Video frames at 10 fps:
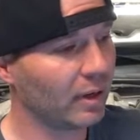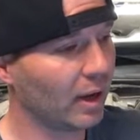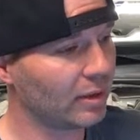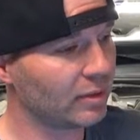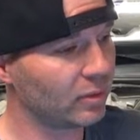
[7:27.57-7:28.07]

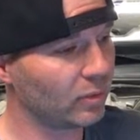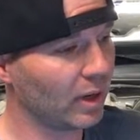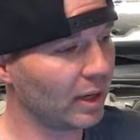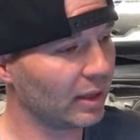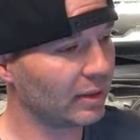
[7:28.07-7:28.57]
onto
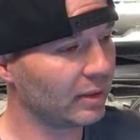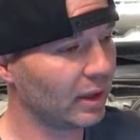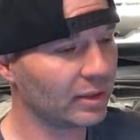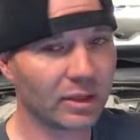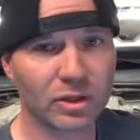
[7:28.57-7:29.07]

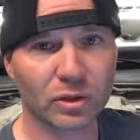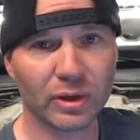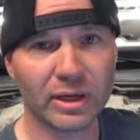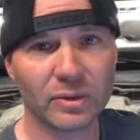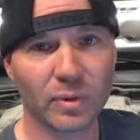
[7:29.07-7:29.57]
the
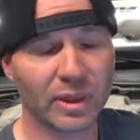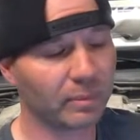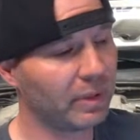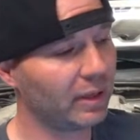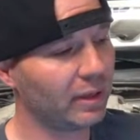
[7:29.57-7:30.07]
screen with the
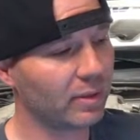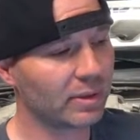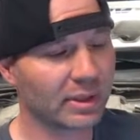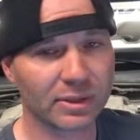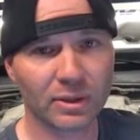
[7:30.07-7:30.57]

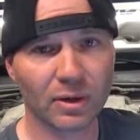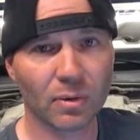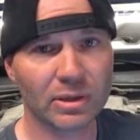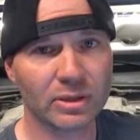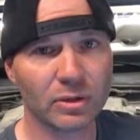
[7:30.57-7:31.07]
Picos because you can
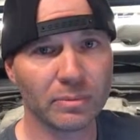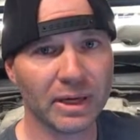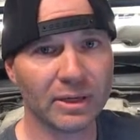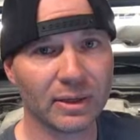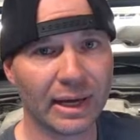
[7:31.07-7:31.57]
always zoom
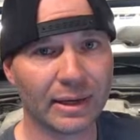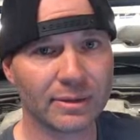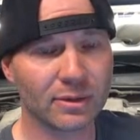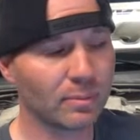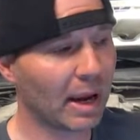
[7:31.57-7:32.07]
in, you
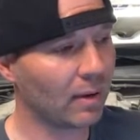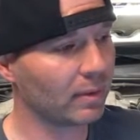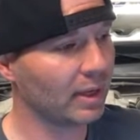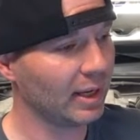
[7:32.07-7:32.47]
can't zoom out.